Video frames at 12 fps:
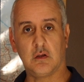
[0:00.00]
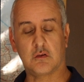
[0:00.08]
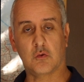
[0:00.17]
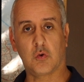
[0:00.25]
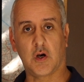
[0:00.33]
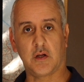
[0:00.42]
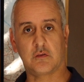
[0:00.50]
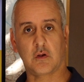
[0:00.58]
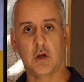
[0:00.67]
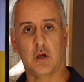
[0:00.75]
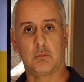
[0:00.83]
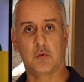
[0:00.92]
quite
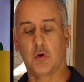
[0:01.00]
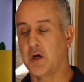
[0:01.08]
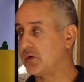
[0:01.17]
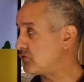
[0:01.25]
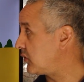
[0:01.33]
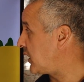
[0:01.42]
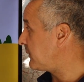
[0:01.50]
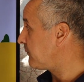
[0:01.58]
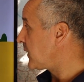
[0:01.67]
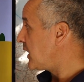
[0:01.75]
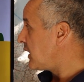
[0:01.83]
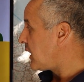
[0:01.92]
dry.
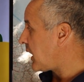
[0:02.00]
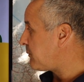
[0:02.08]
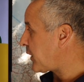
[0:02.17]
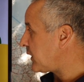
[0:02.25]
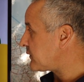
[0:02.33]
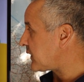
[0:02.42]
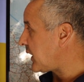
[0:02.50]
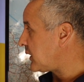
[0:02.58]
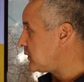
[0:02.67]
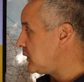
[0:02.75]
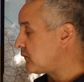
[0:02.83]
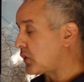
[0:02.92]
Above
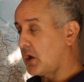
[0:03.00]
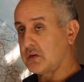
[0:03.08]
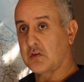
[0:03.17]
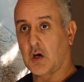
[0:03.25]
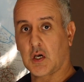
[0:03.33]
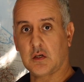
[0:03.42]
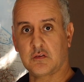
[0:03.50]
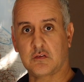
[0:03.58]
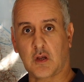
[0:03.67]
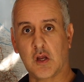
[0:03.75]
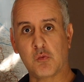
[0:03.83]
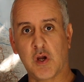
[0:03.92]
that, you've got a tideless
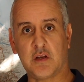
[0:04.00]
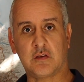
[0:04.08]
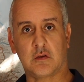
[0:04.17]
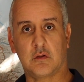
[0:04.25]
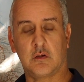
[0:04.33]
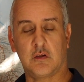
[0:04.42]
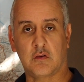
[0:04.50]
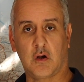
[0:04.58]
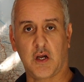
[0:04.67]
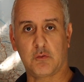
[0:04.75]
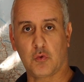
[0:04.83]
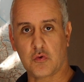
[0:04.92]
zone where the
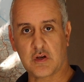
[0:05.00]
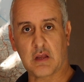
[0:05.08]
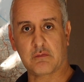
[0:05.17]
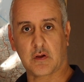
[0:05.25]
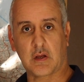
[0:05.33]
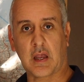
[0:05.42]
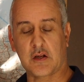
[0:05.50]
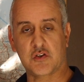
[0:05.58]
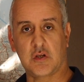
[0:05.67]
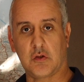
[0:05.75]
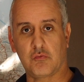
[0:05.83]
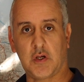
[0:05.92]
tide will never
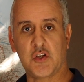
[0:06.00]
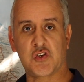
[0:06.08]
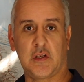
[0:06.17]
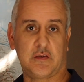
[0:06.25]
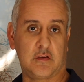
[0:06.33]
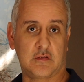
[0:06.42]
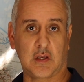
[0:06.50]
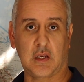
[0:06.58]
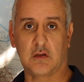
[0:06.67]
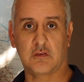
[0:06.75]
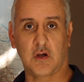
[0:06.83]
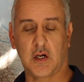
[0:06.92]
actually reach, unless it's a
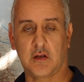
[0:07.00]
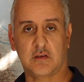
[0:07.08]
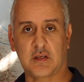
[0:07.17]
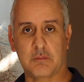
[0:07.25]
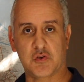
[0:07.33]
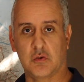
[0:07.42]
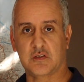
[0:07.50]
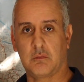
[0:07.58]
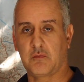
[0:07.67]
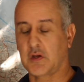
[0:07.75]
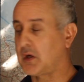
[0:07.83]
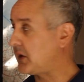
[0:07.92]
king tide exception or
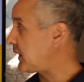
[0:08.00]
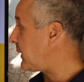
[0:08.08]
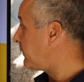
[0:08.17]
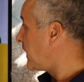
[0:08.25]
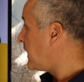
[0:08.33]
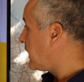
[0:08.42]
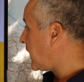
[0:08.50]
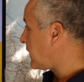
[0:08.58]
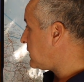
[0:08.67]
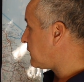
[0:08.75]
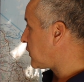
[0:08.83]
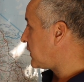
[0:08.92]
something like that. And
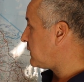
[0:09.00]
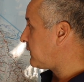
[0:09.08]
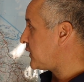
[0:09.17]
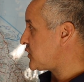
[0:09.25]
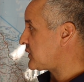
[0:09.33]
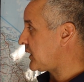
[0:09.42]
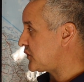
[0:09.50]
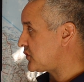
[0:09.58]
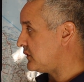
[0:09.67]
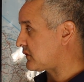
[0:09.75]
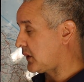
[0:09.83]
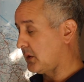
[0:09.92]
then you've got your
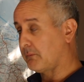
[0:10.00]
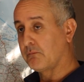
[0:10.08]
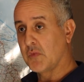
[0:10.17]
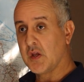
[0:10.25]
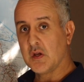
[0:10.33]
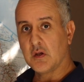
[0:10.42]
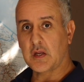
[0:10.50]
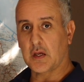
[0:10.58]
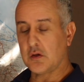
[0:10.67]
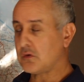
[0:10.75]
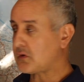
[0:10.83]
vegetation zone. Now, you